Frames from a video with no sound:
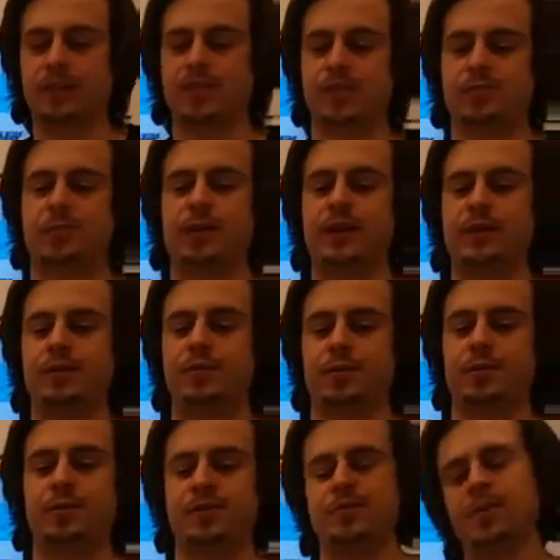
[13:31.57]
This is why there's
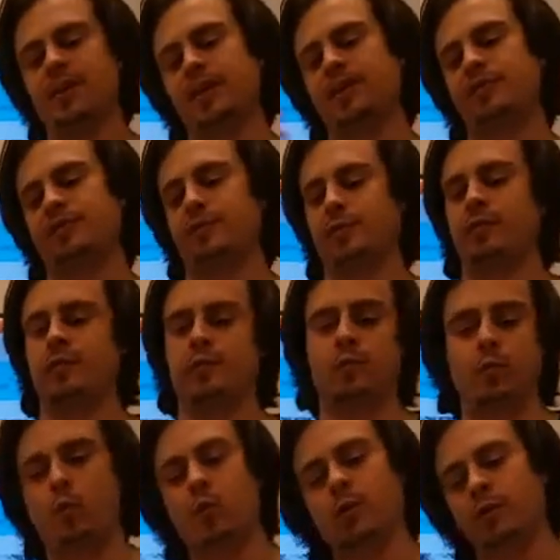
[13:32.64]
always money for
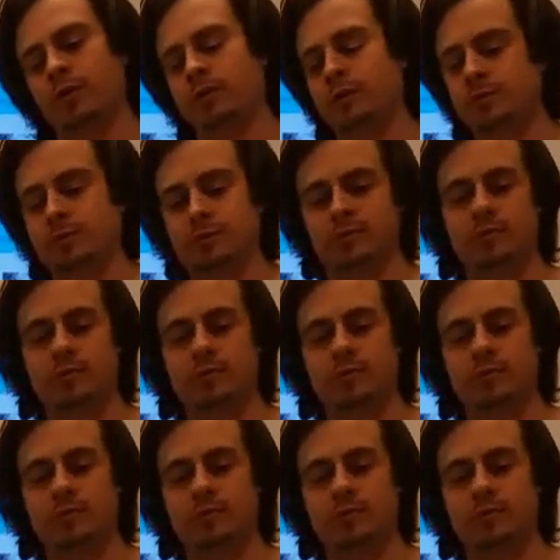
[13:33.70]
war,